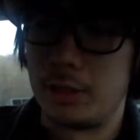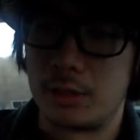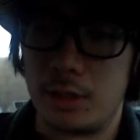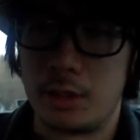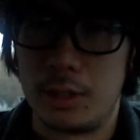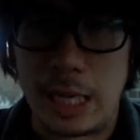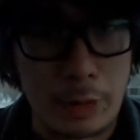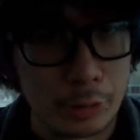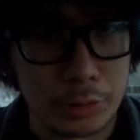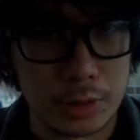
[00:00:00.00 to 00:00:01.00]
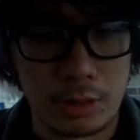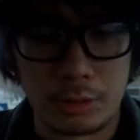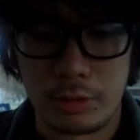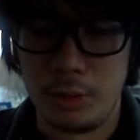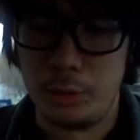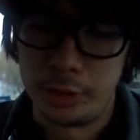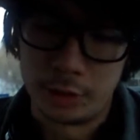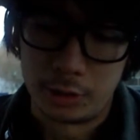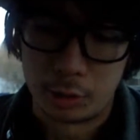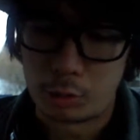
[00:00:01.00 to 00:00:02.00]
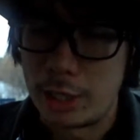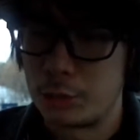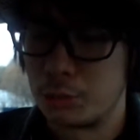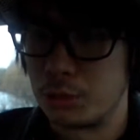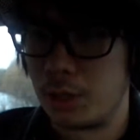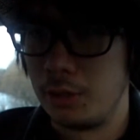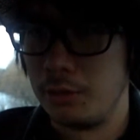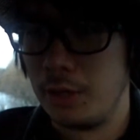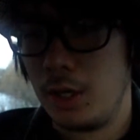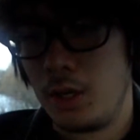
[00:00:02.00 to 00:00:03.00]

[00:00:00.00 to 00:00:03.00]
things like allowing yourself, right, which is the gradual kind of